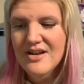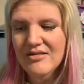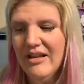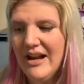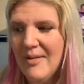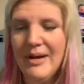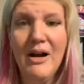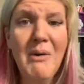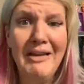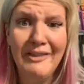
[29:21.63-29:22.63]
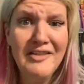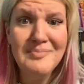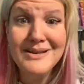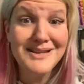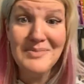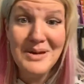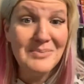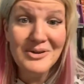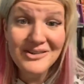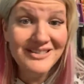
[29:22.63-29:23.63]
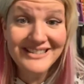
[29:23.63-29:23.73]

Like, I'm like, oh, I love busy people.